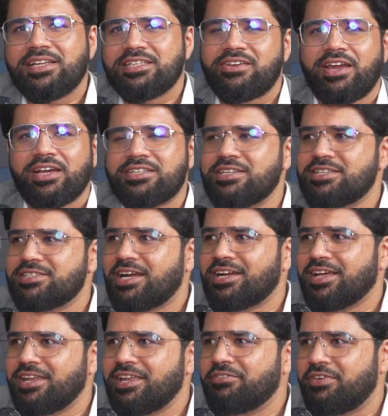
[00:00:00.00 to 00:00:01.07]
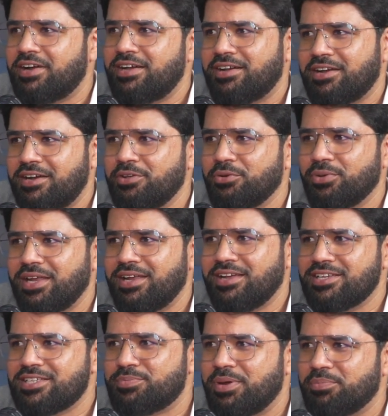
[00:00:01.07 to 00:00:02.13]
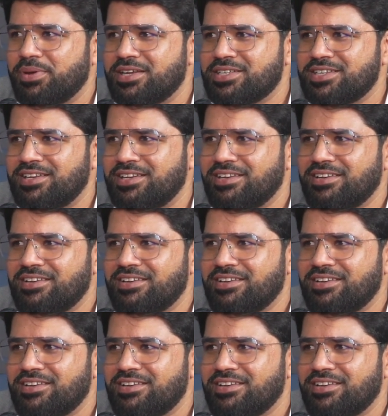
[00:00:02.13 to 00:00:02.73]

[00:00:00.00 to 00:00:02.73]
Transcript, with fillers: distractions that Hari felt during his preparation?